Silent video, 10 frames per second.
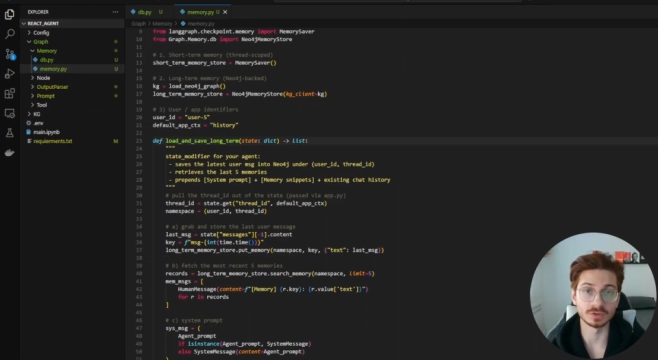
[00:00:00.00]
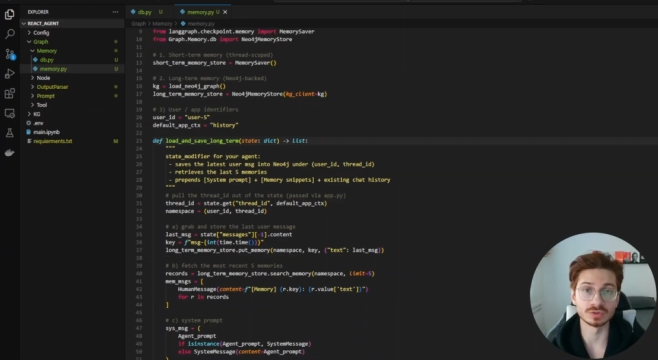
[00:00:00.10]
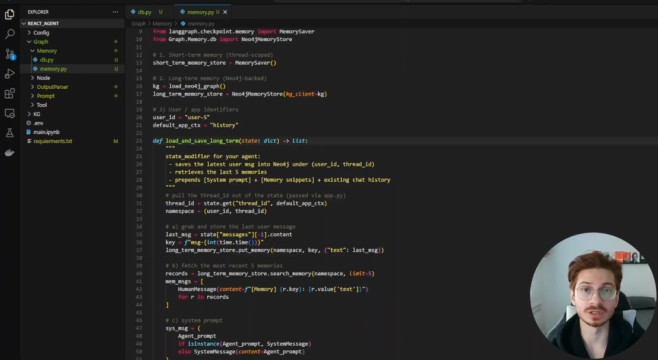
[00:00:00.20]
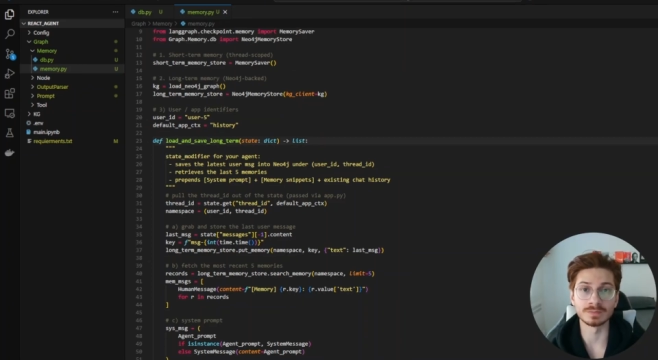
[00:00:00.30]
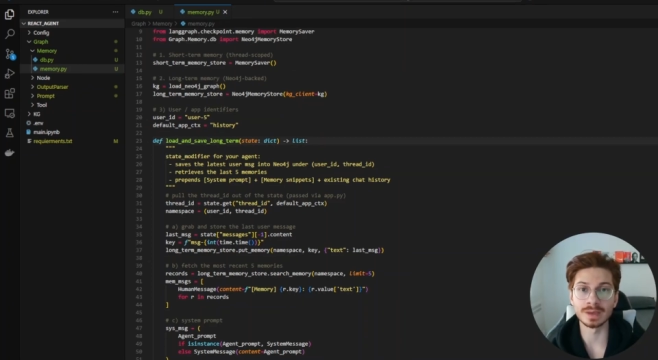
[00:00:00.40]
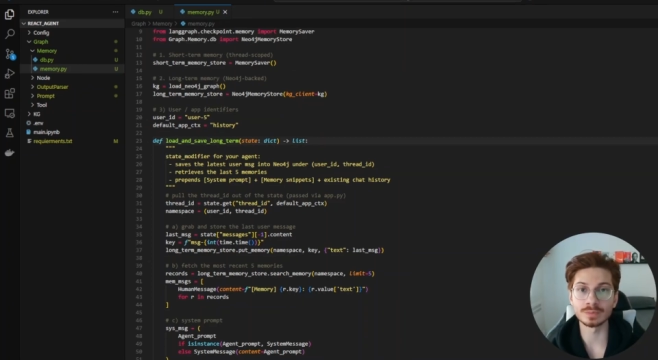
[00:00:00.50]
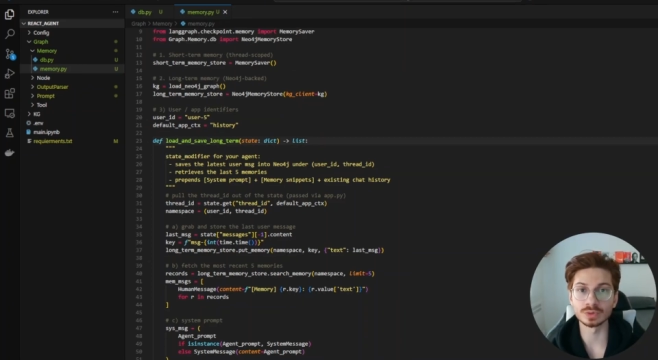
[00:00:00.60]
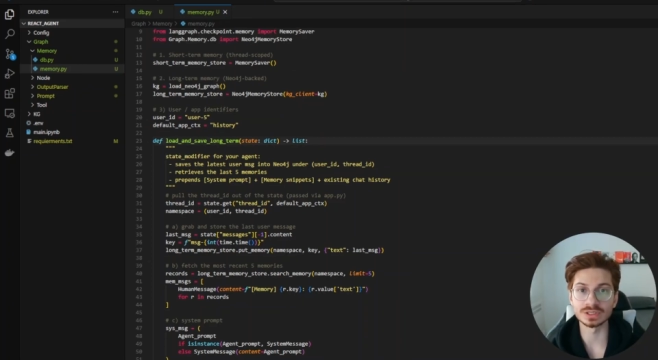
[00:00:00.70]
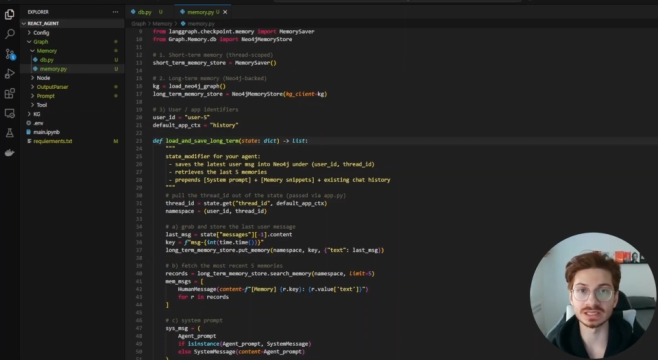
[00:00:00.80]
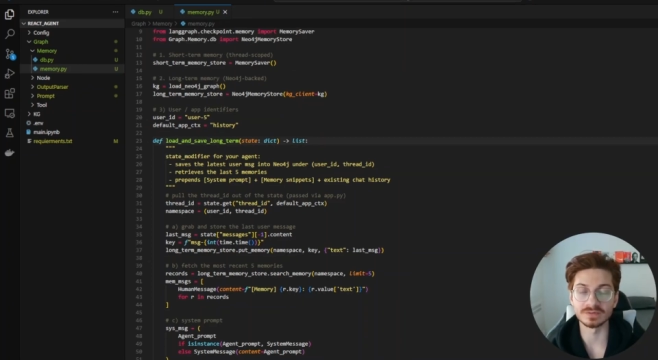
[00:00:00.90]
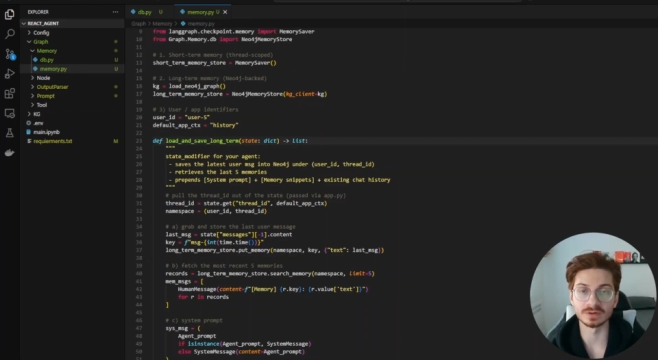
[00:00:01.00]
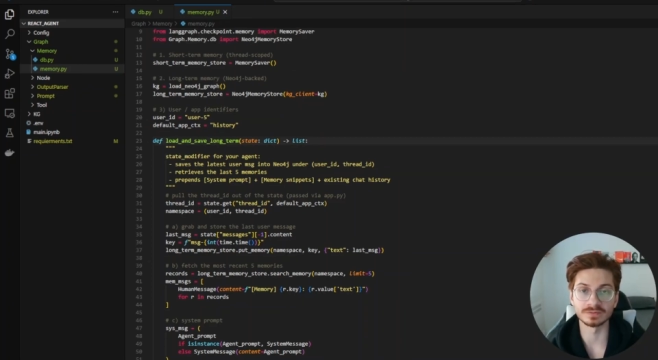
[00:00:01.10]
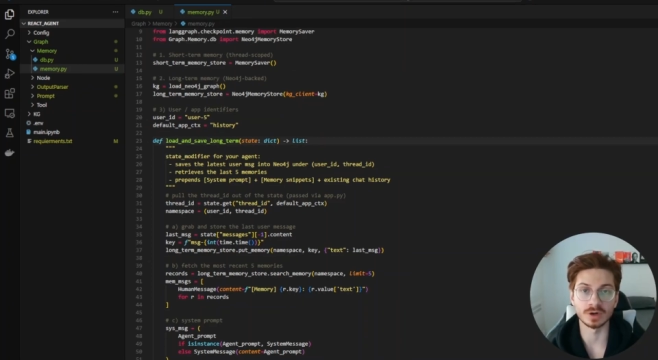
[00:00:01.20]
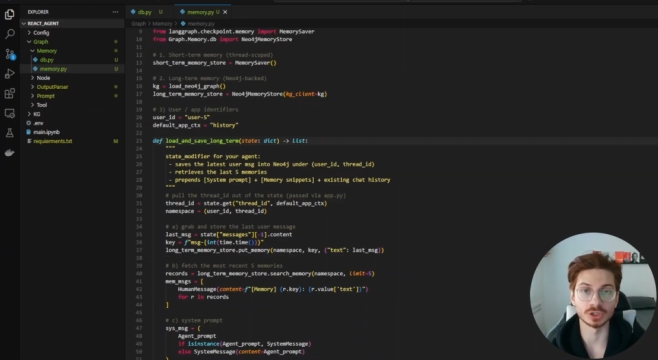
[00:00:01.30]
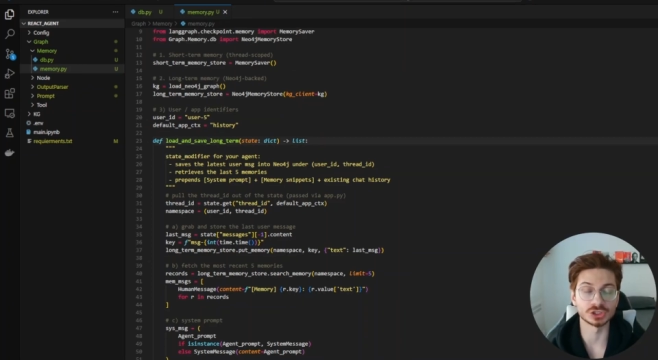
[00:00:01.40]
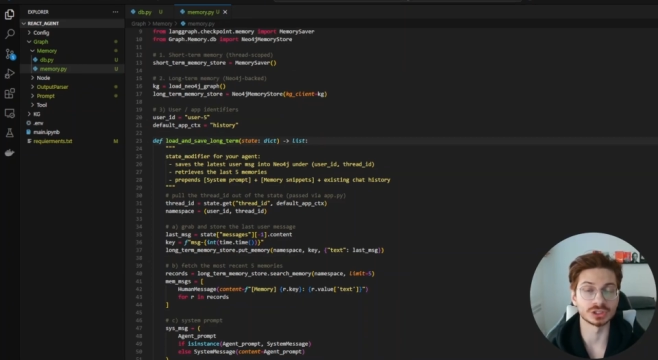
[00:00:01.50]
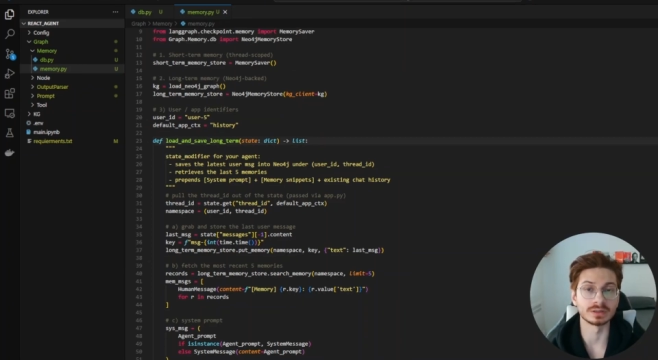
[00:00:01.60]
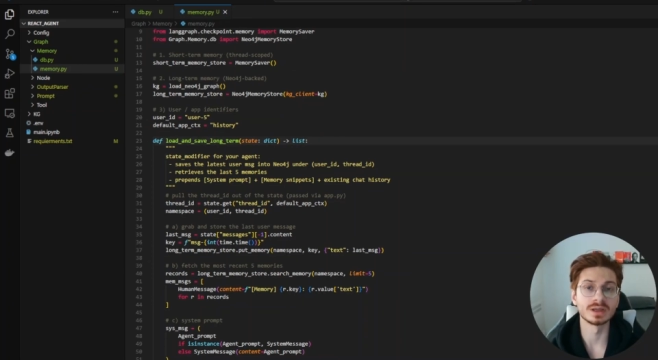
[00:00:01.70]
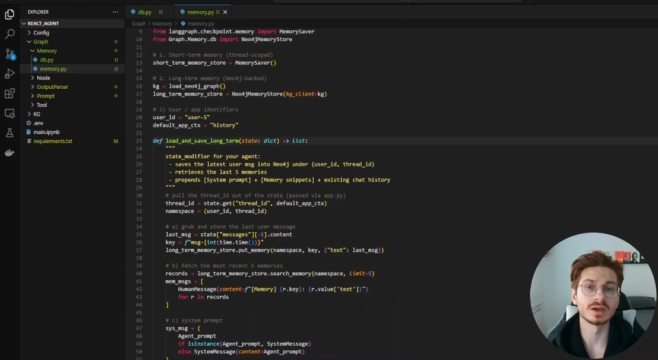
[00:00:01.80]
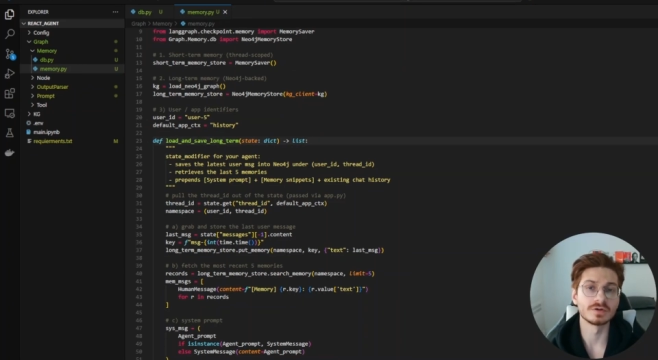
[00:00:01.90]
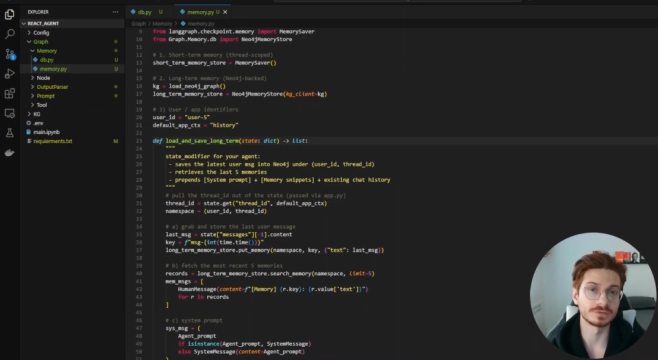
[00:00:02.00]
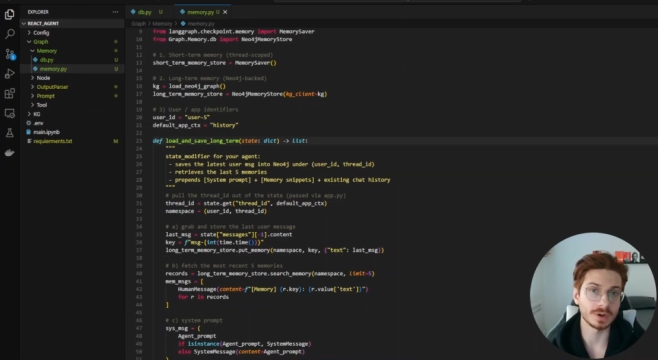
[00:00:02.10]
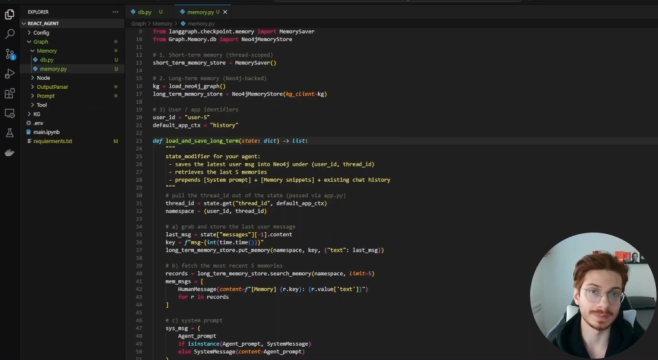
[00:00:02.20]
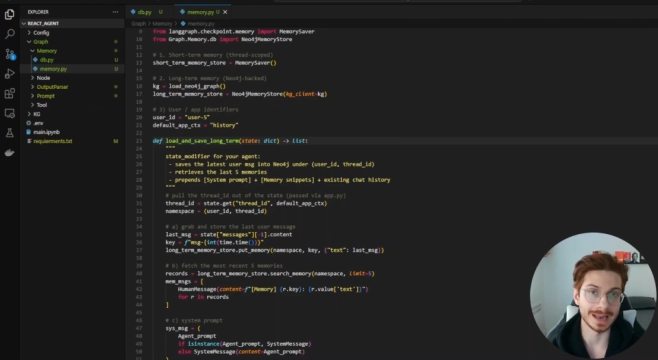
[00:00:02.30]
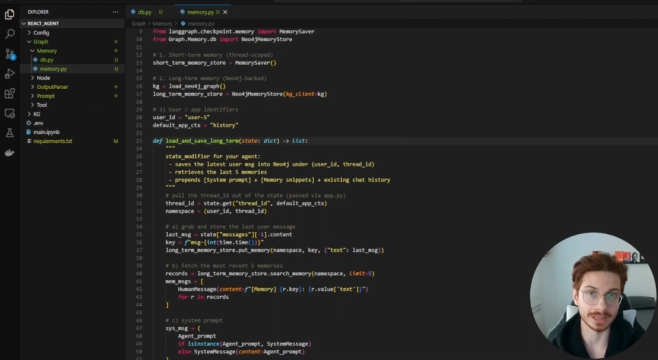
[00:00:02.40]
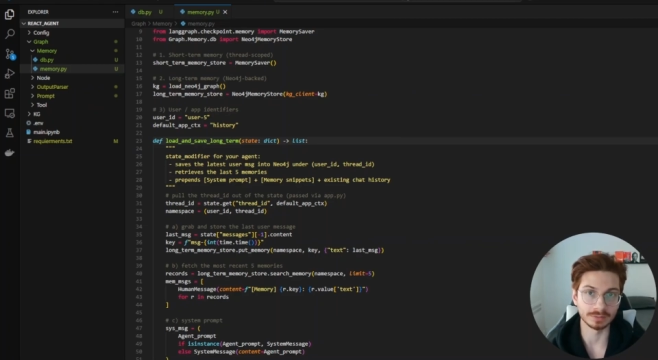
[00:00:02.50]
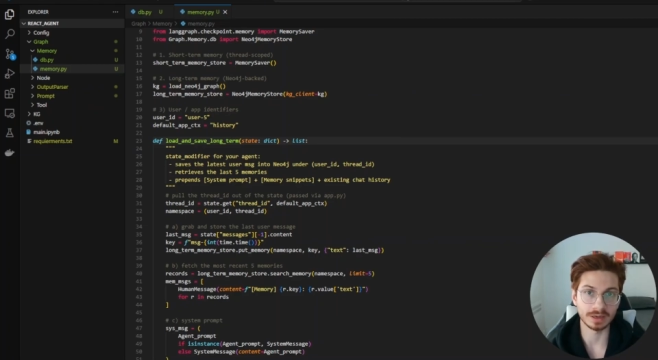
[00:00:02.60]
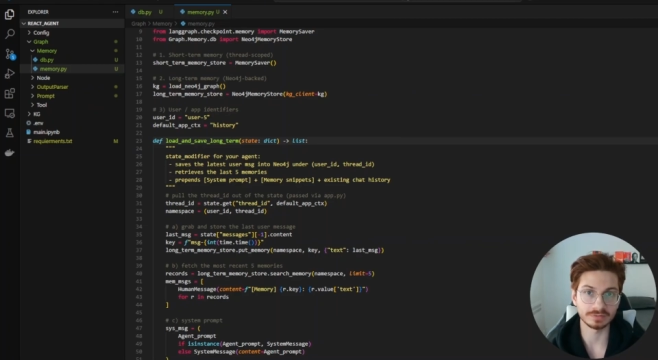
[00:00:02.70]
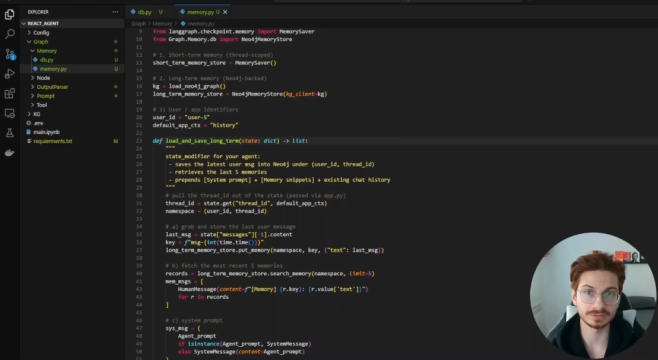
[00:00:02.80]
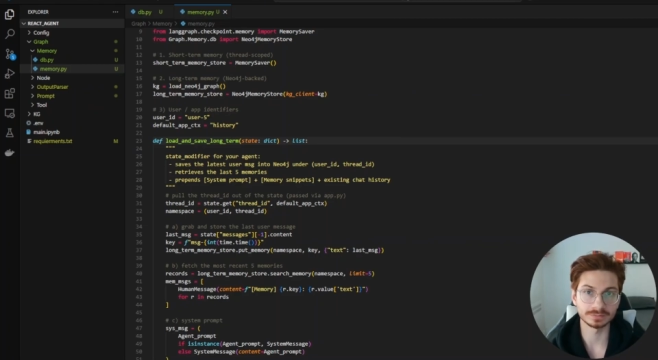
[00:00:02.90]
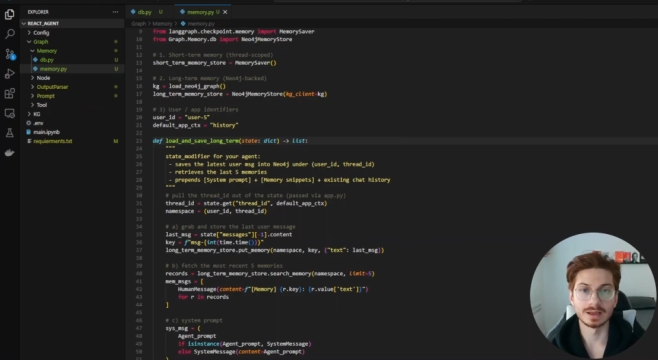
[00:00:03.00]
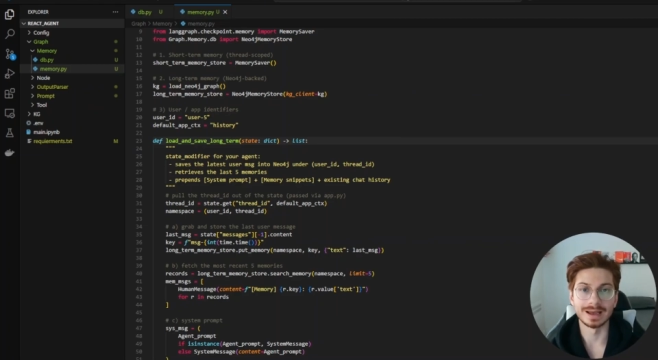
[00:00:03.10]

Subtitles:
using memory saver function from LangGraph.